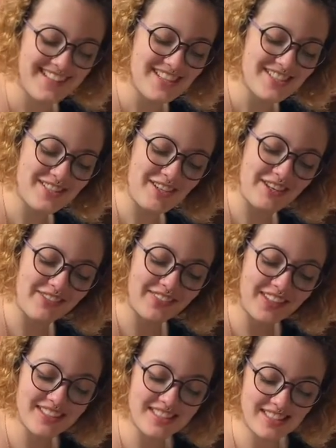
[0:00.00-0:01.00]
So your
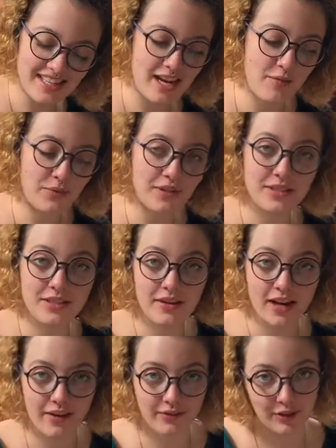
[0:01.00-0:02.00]
first step, once you
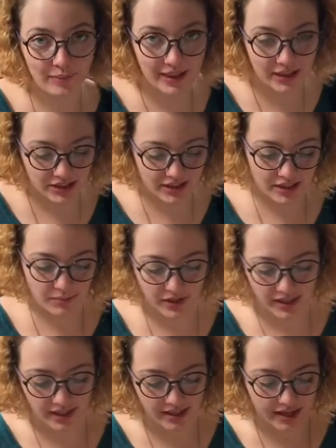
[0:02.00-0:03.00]
have your pictures
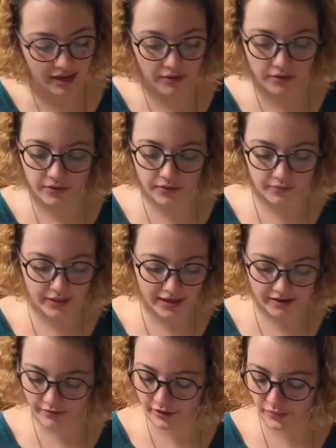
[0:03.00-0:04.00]
printed out or
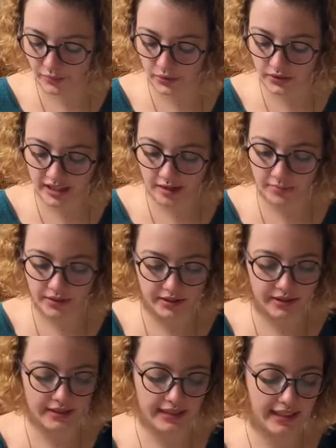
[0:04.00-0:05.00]
whatever pulled up on
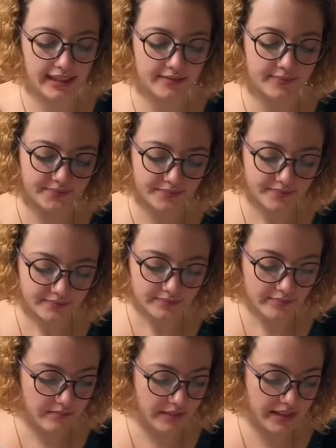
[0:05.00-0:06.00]
your thing,
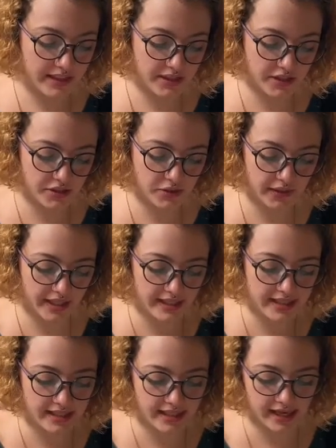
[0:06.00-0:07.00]
is to
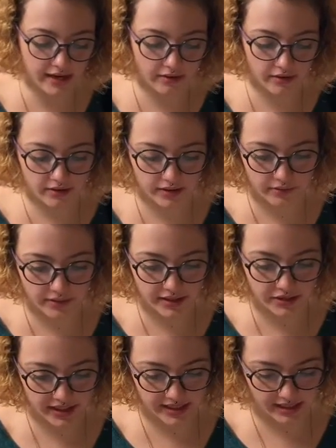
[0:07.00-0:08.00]
trace it out with
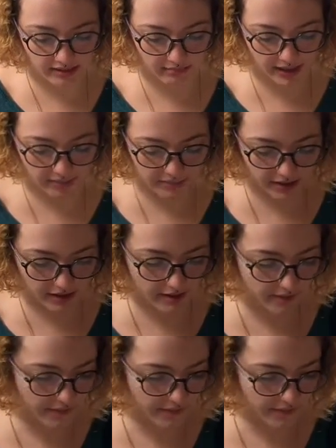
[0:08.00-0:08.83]
tracing paper.